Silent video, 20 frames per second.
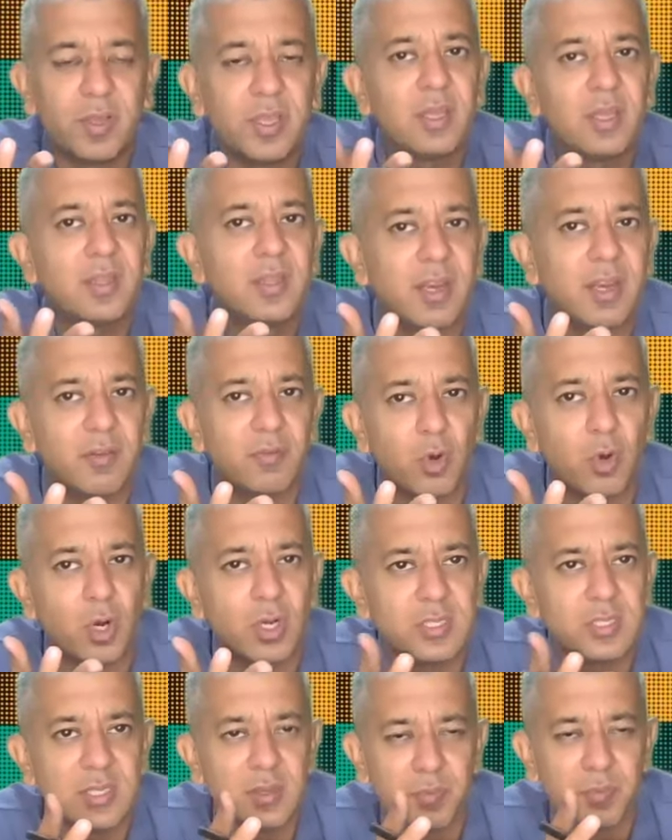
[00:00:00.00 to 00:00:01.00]
The rewards,
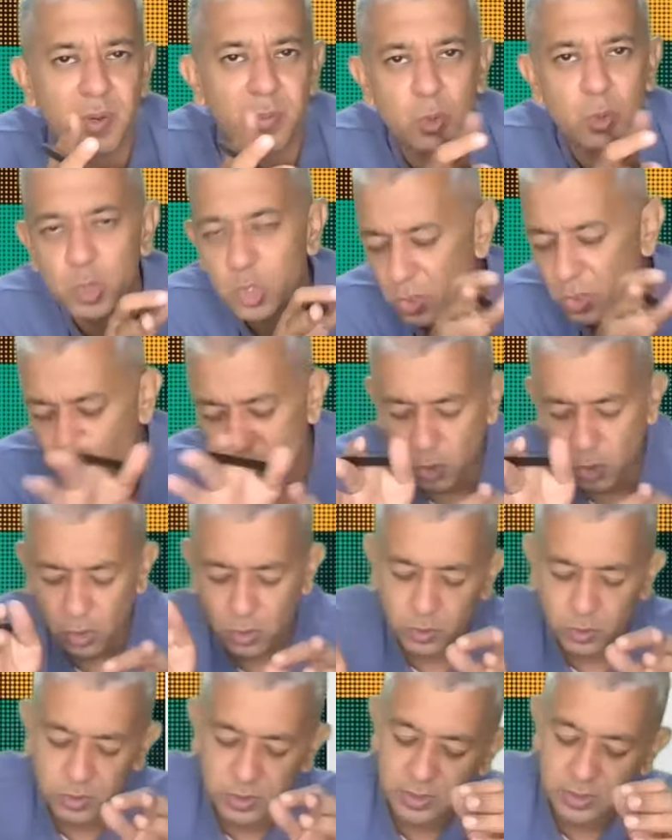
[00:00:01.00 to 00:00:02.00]
the promotion, all
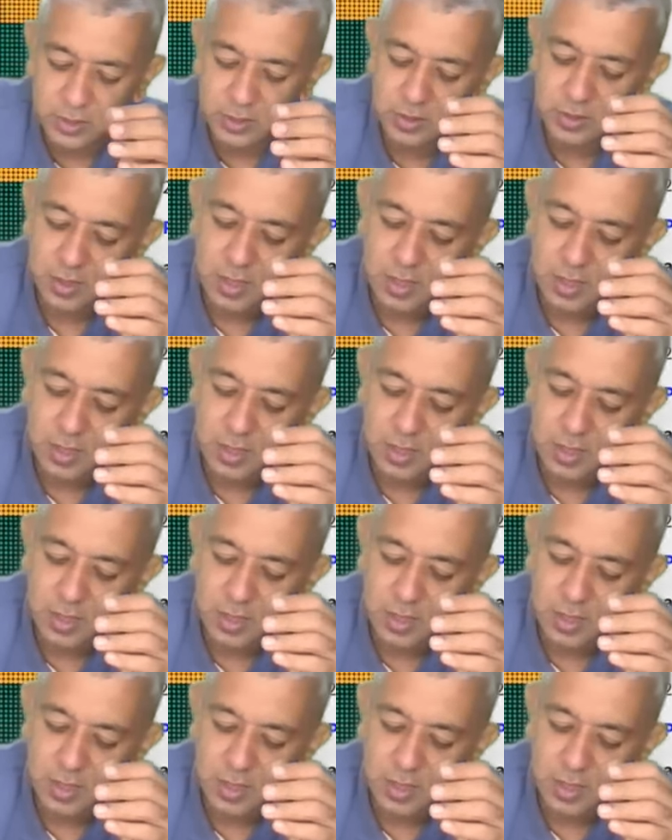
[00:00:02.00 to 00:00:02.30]
those things.